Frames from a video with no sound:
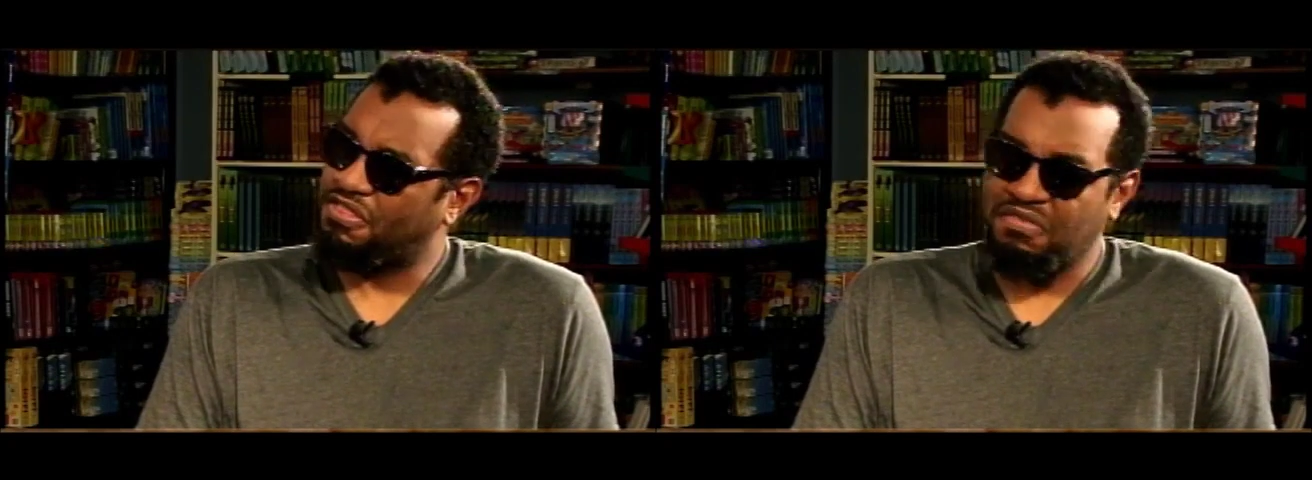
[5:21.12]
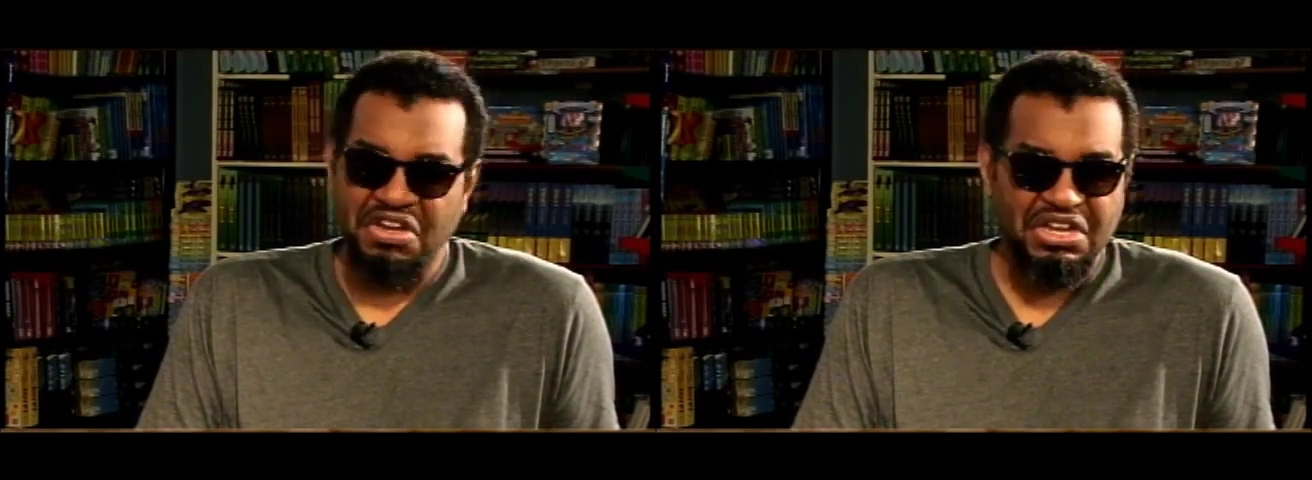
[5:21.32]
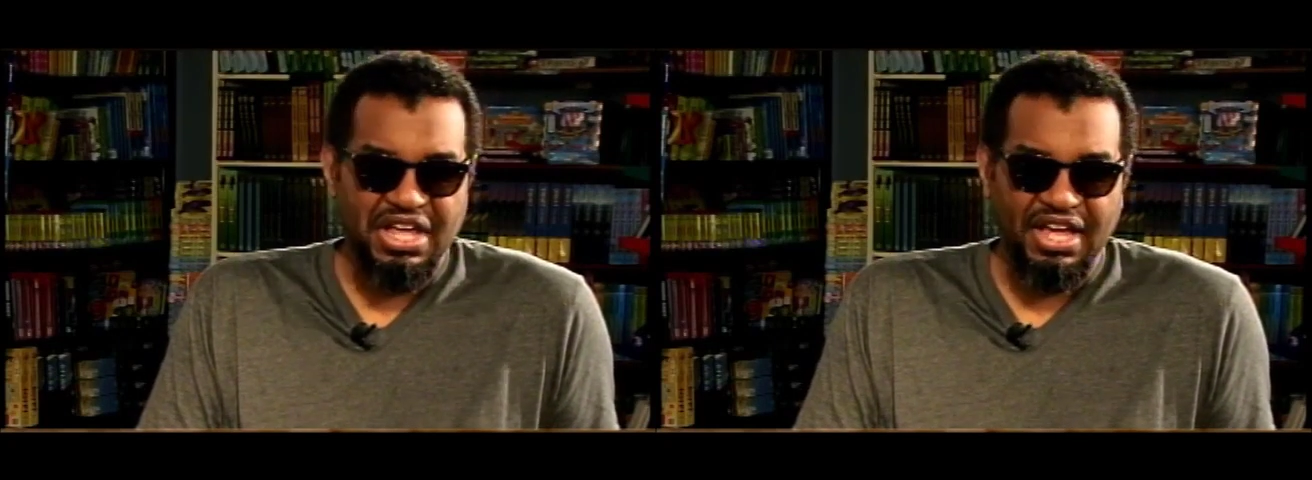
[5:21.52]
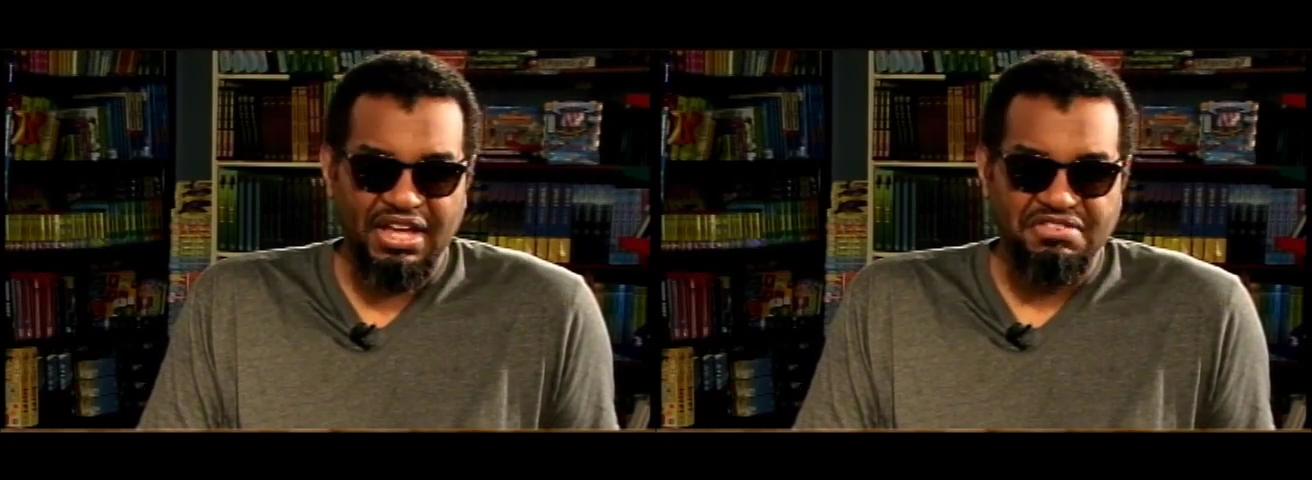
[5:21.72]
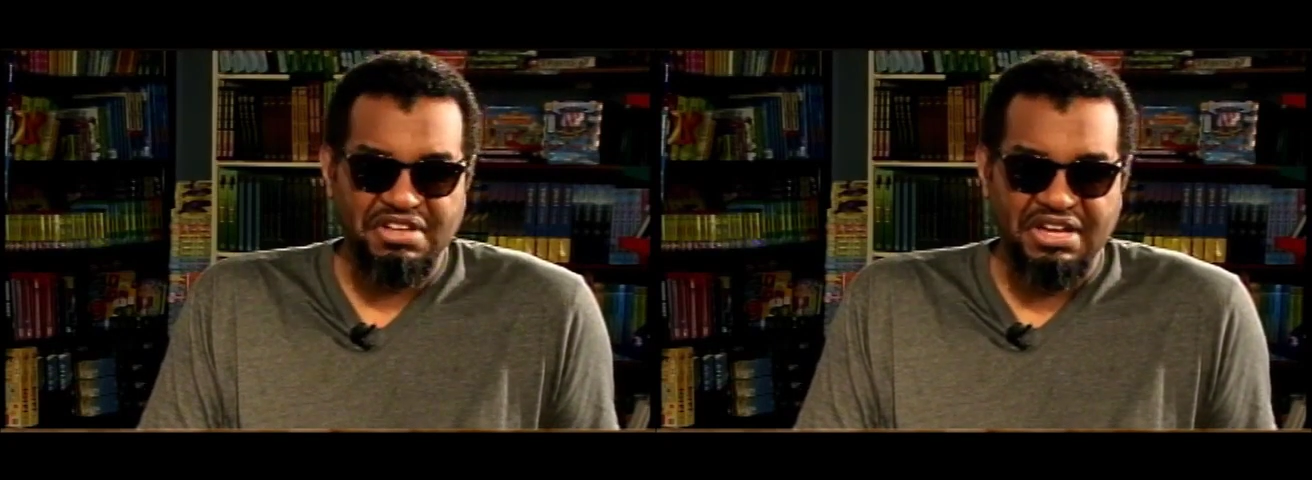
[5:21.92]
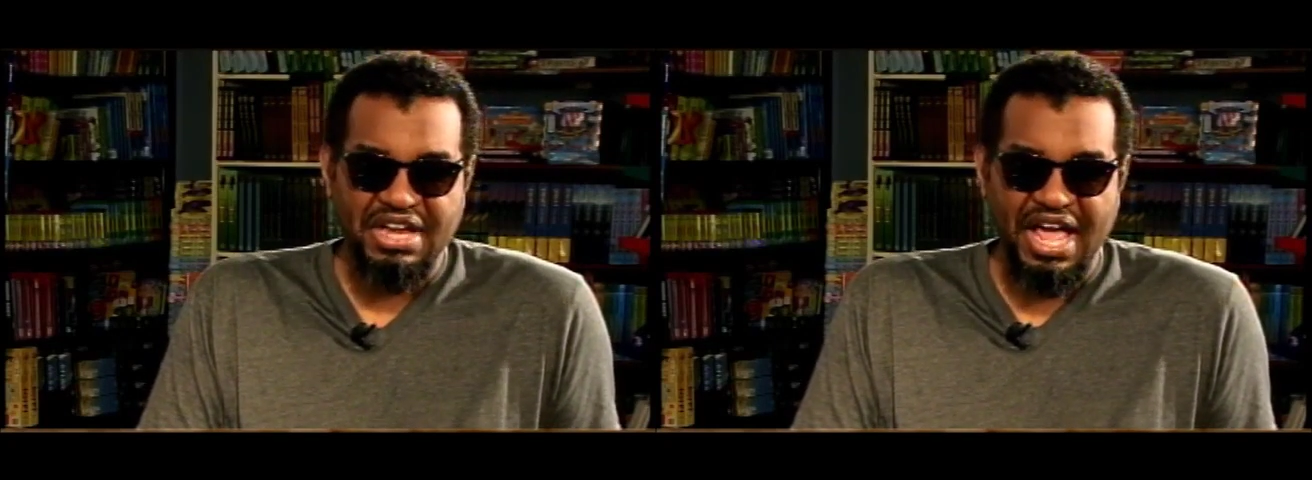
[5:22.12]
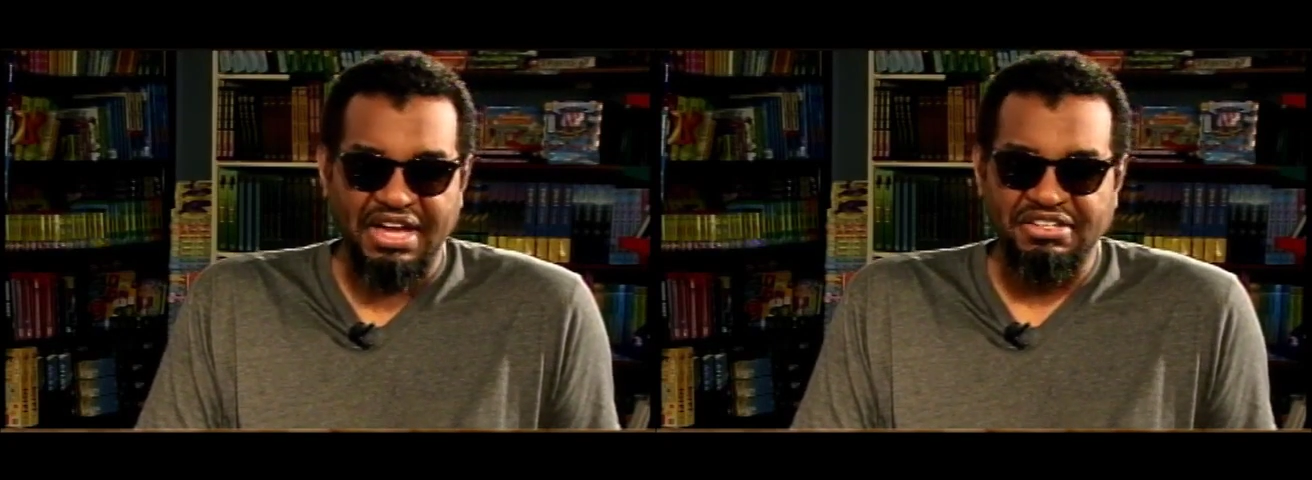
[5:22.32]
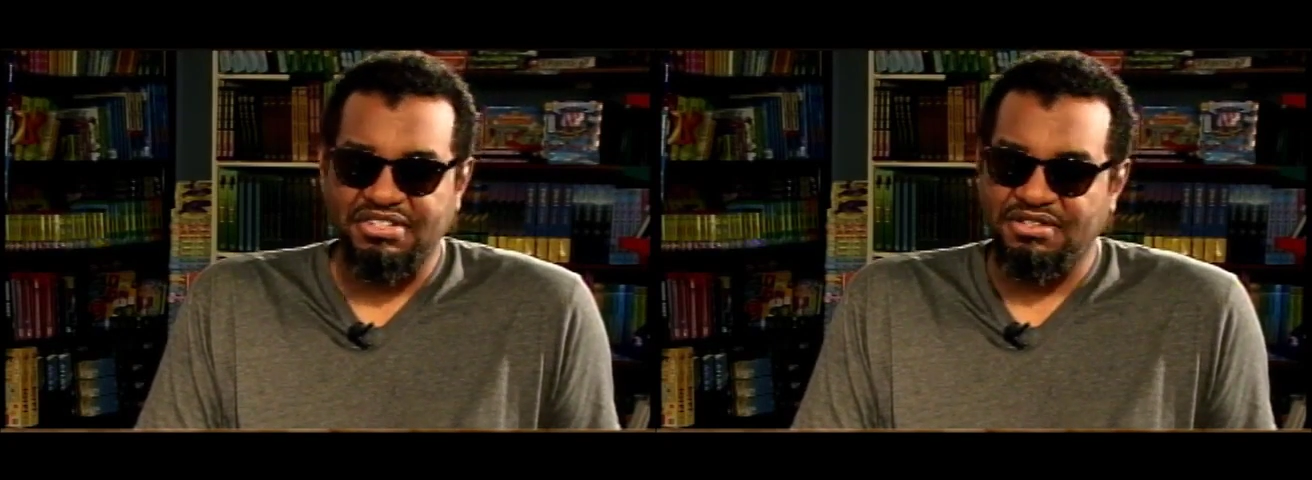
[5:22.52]
3 days and
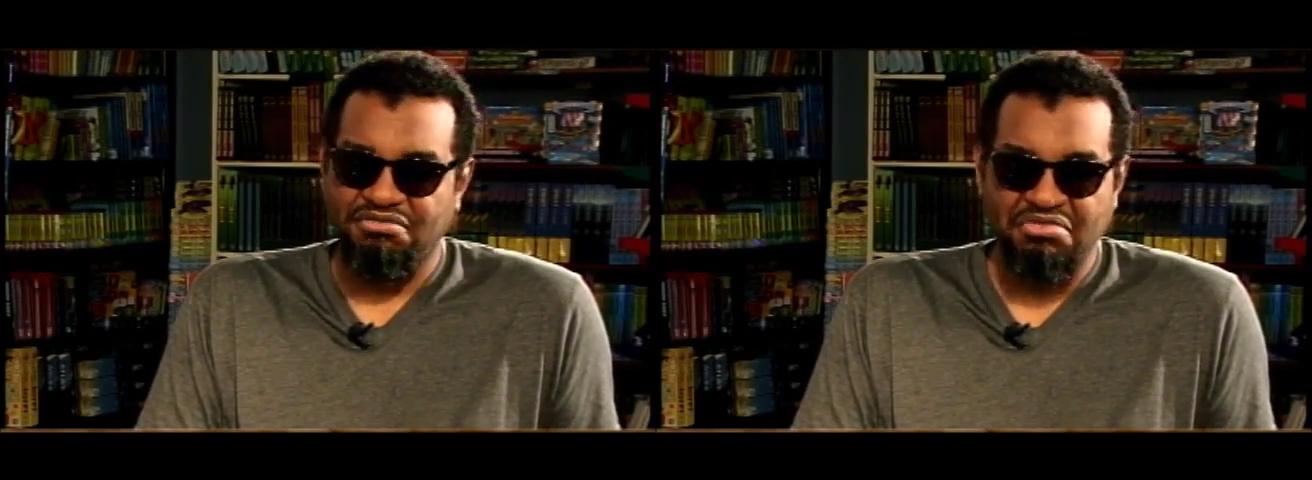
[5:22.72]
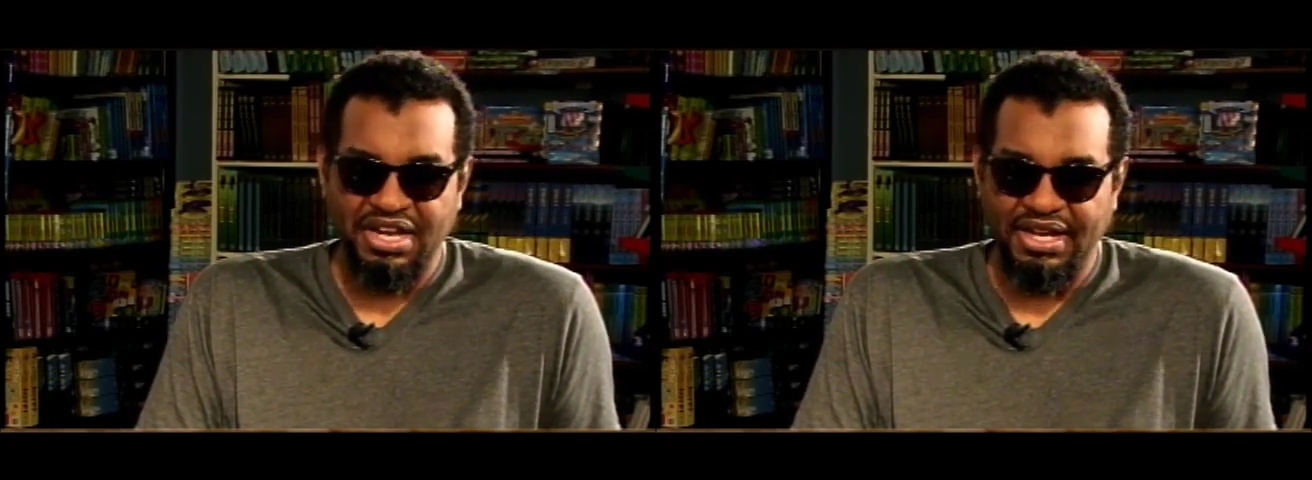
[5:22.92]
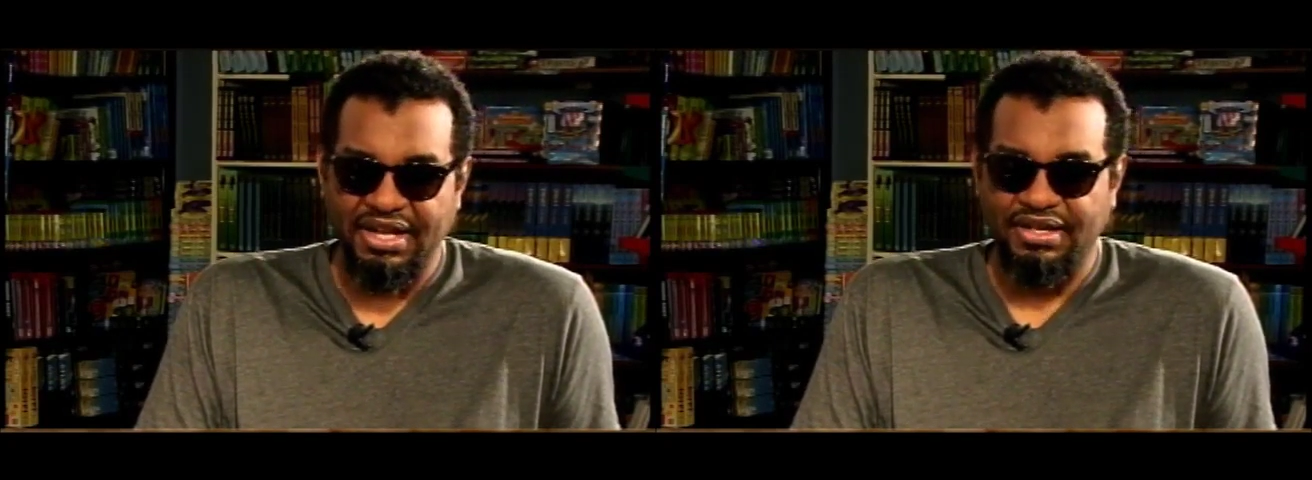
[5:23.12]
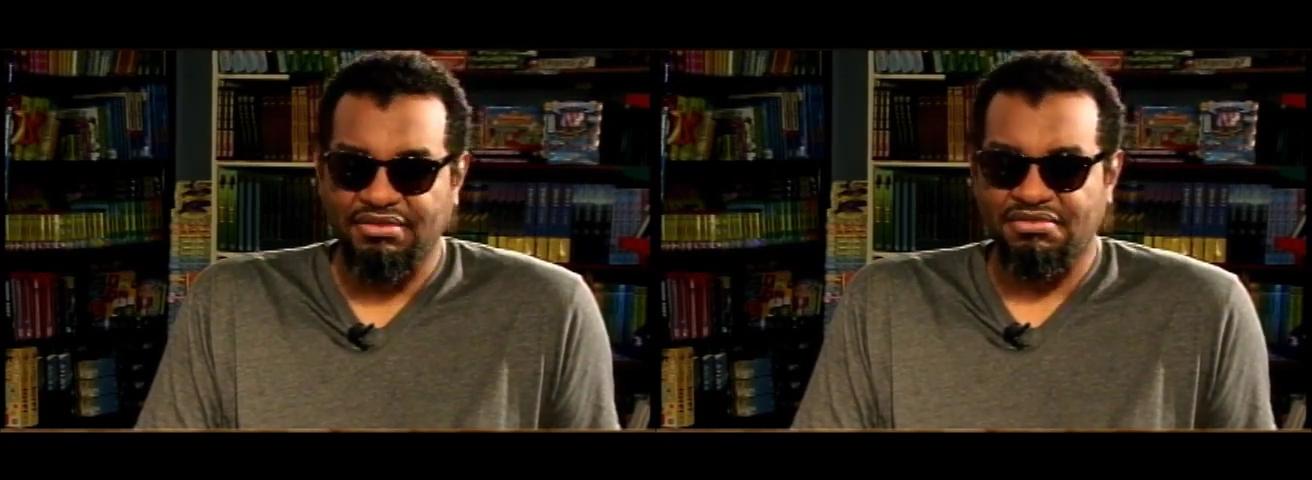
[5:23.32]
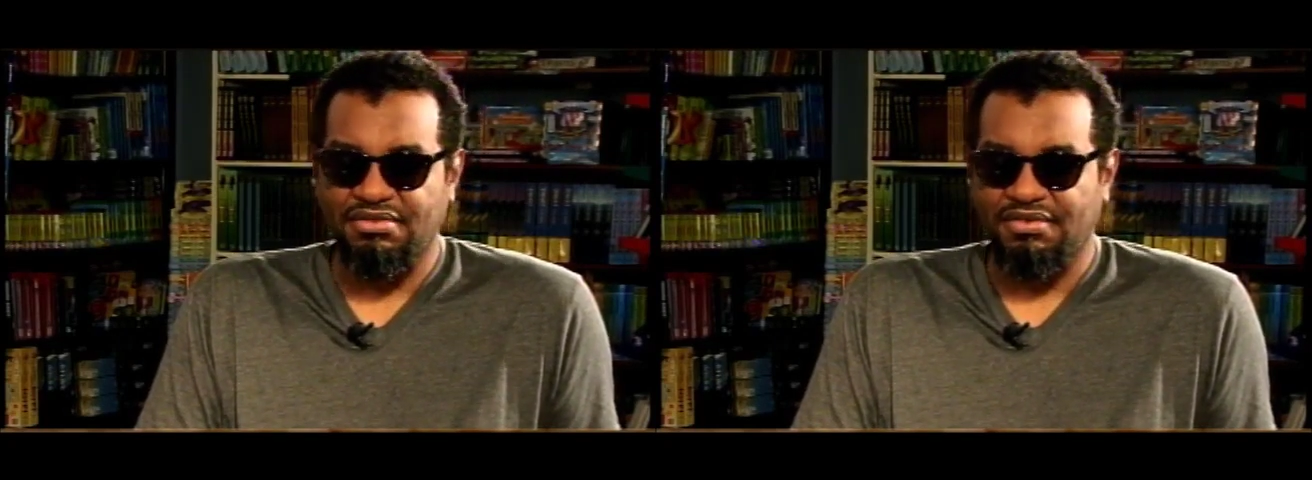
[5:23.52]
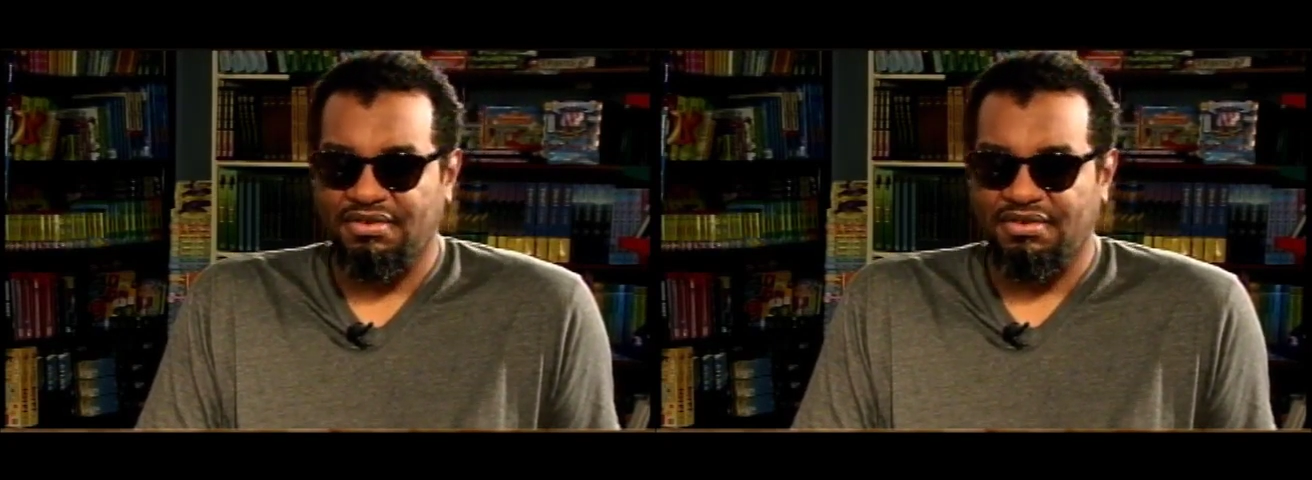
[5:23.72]
nights, readings,